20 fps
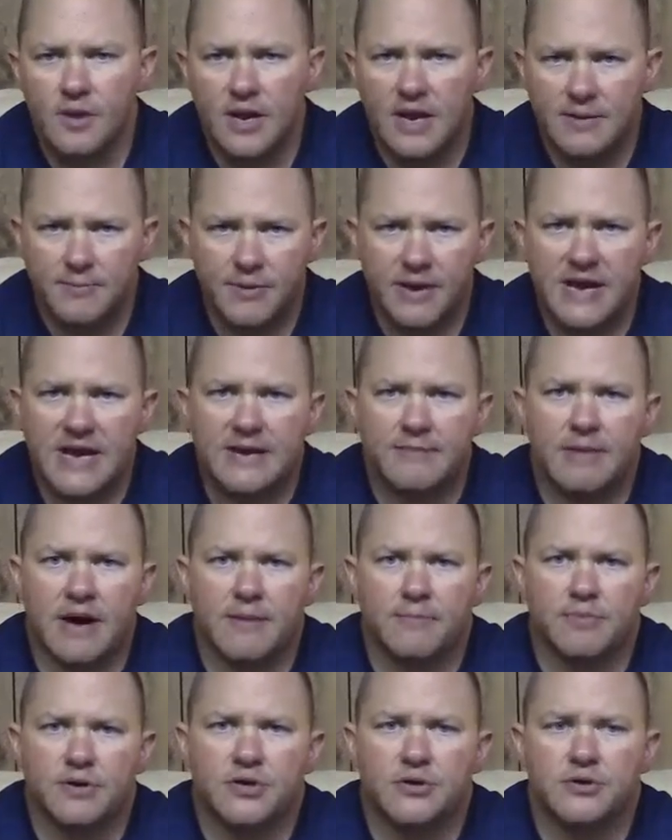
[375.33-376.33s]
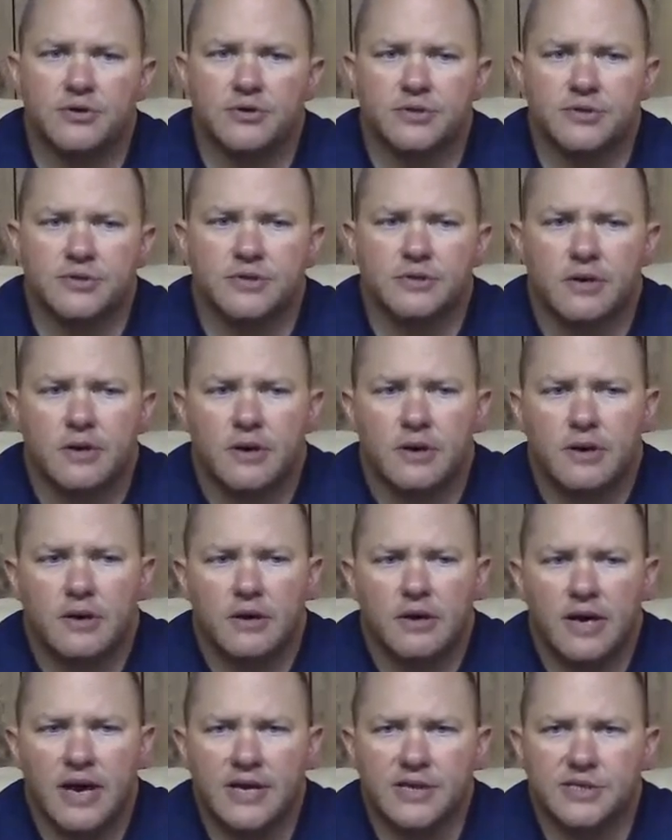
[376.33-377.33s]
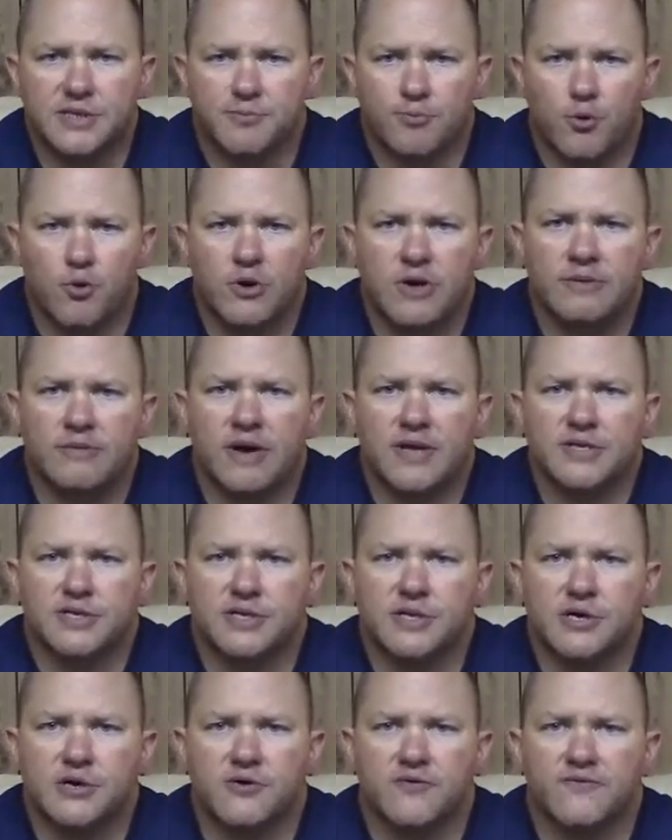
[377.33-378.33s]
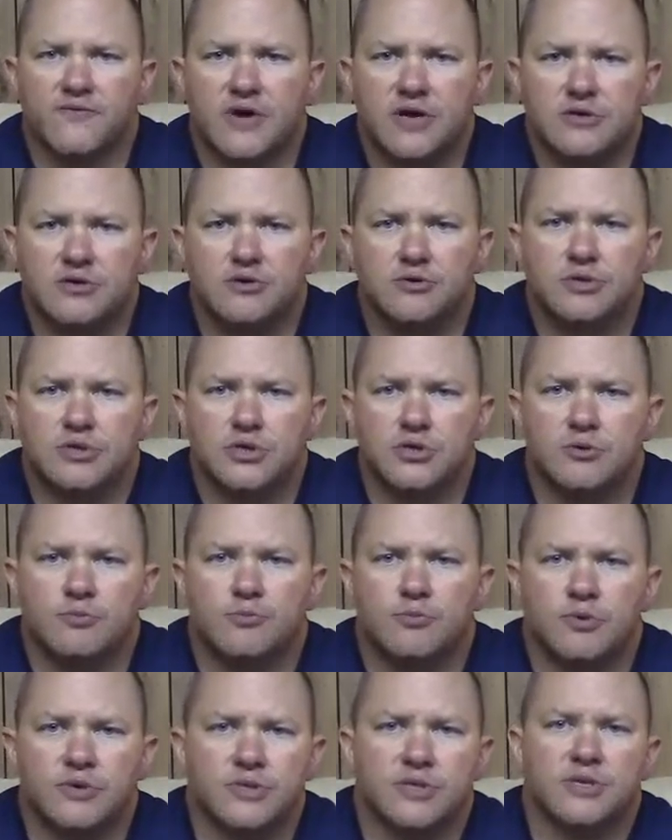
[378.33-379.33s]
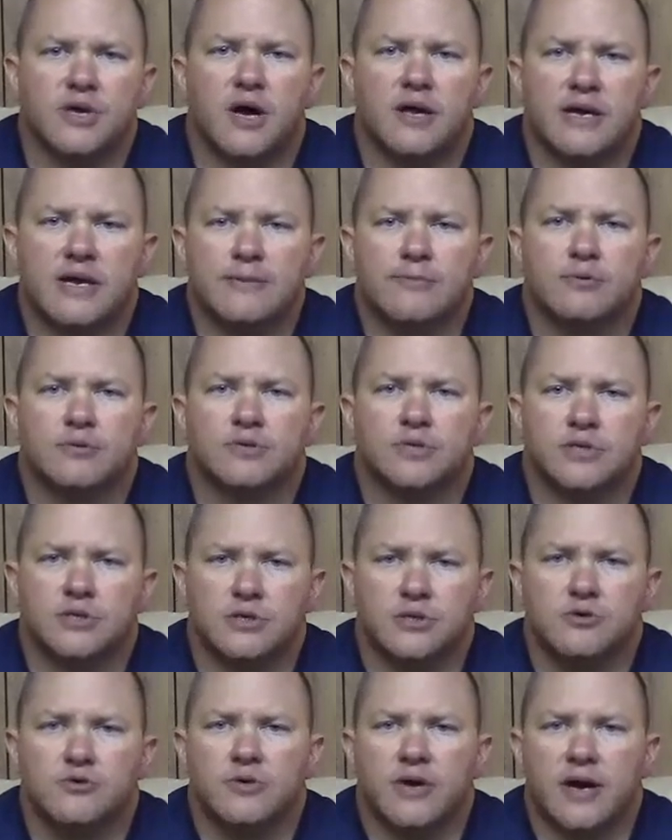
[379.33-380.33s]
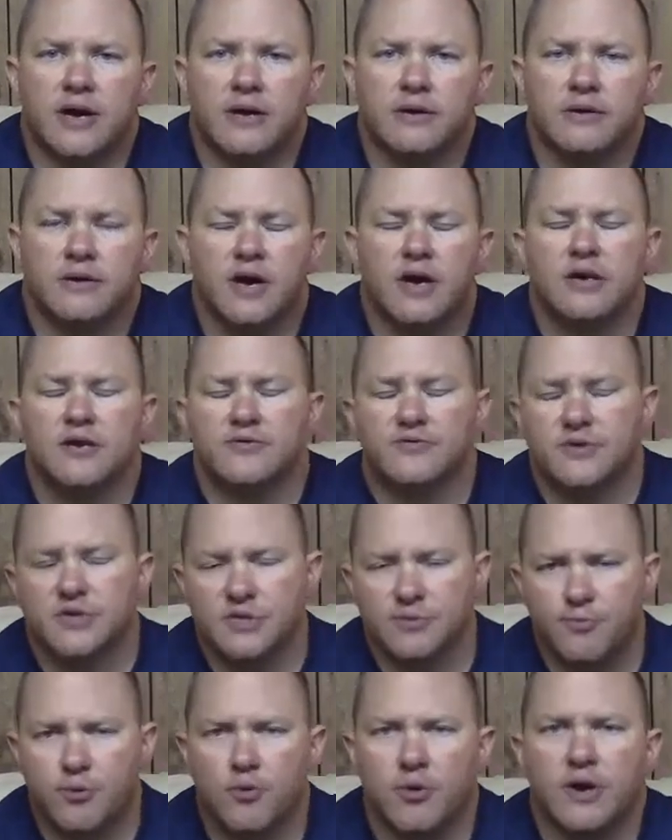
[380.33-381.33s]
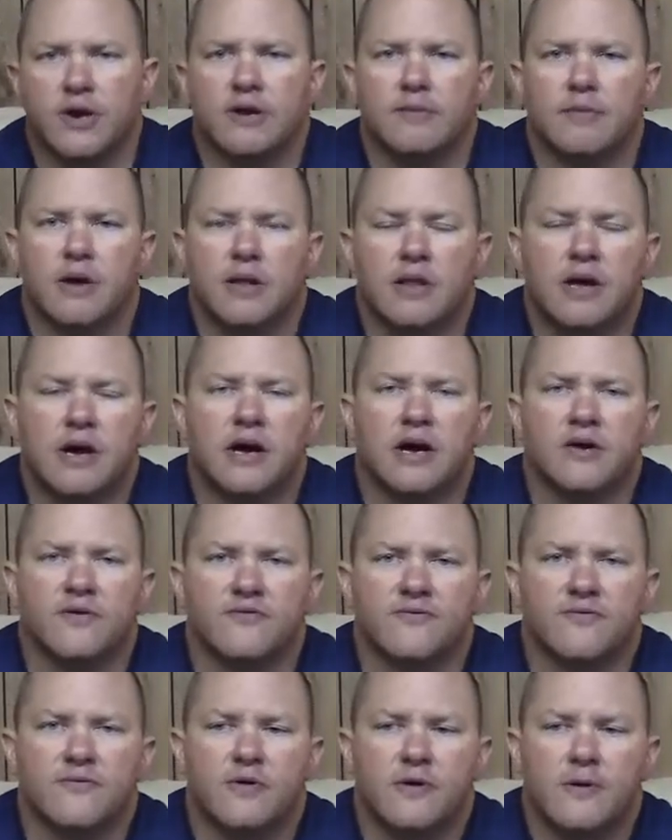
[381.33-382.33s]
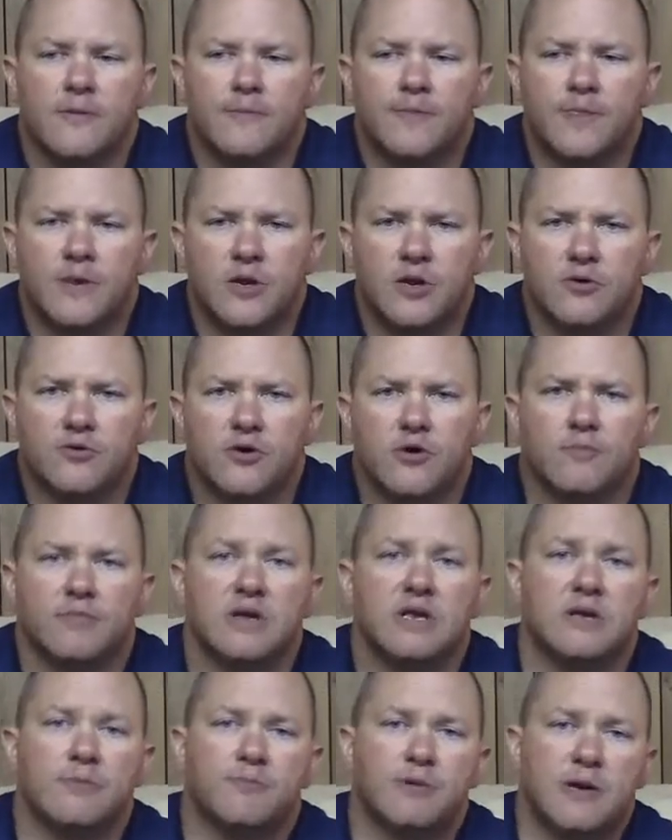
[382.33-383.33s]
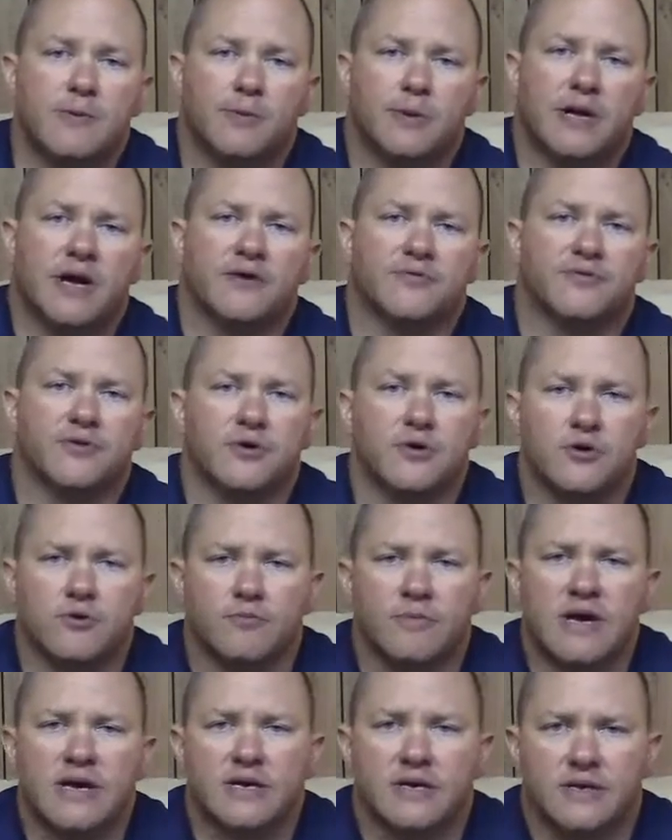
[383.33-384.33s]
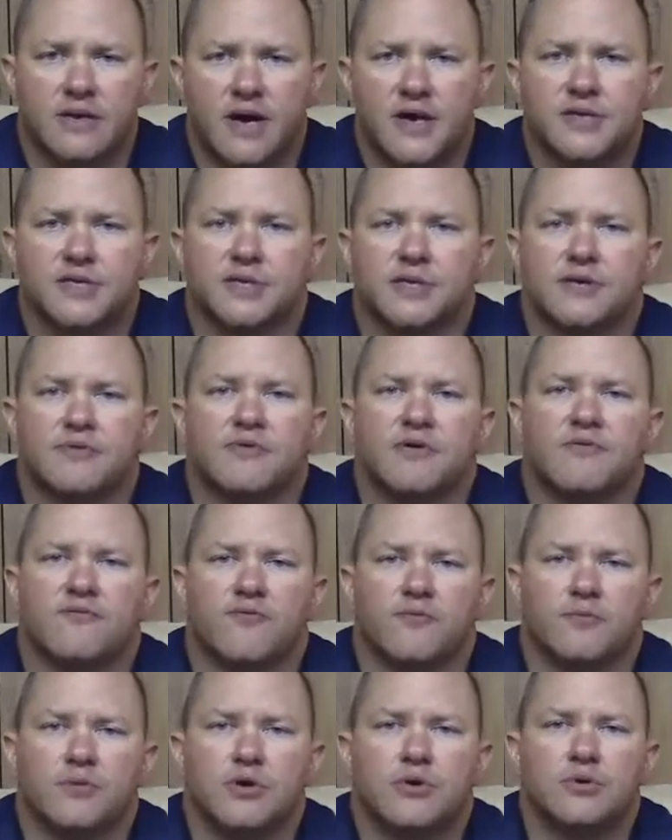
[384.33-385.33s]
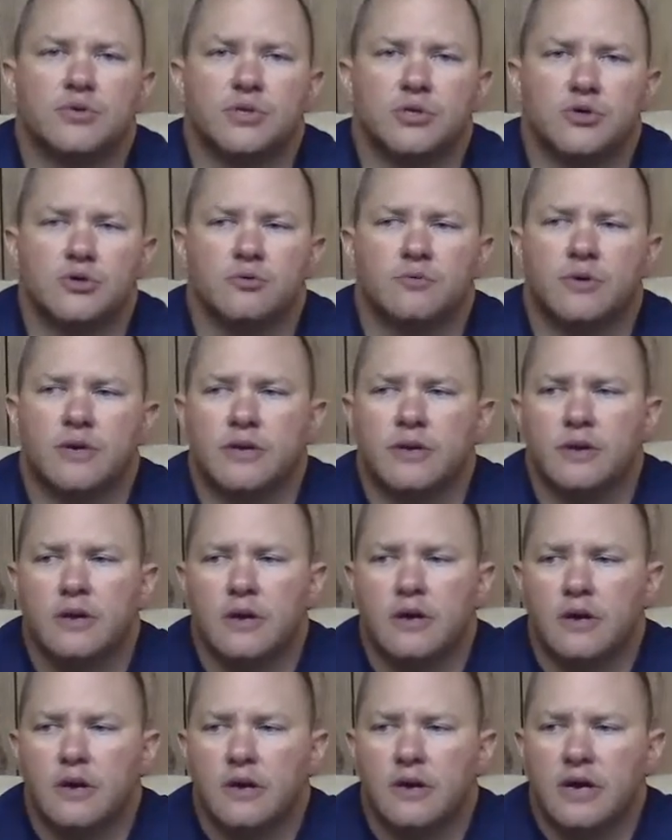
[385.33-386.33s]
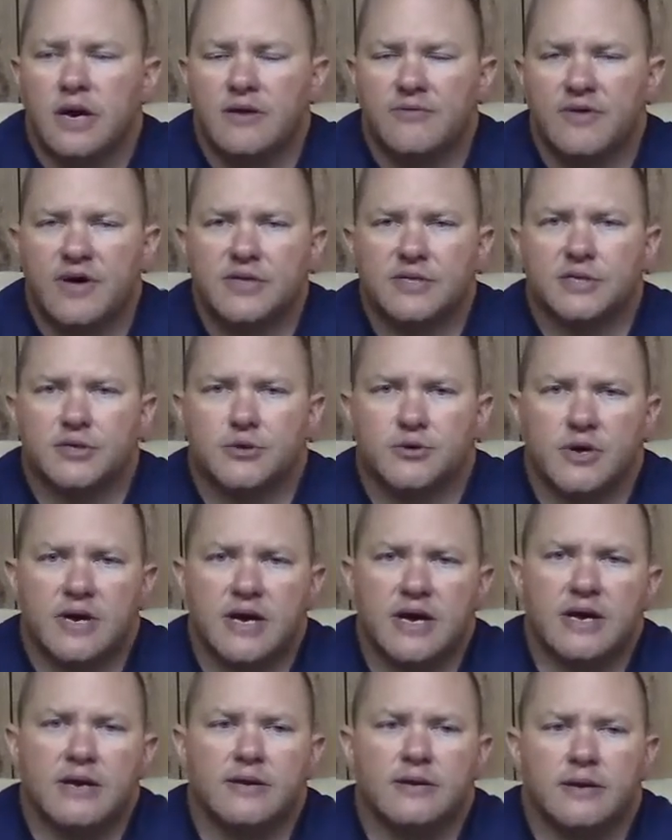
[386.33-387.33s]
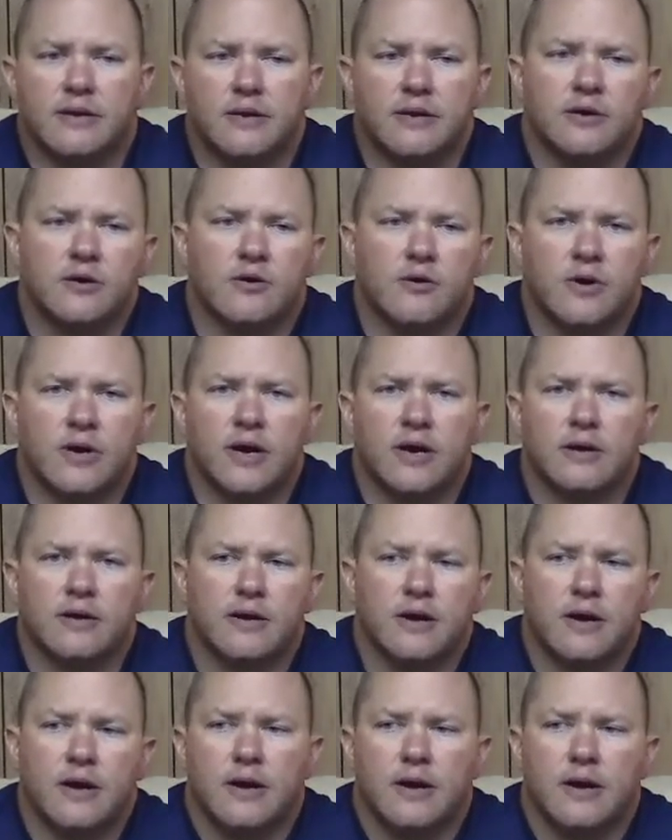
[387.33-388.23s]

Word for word: and paying my bills and supporting myself, and YouTube was not able to do that, not at this point in my life. You know, there are many people out there who make a nice living from YouTube, and and that's great, you know, and I,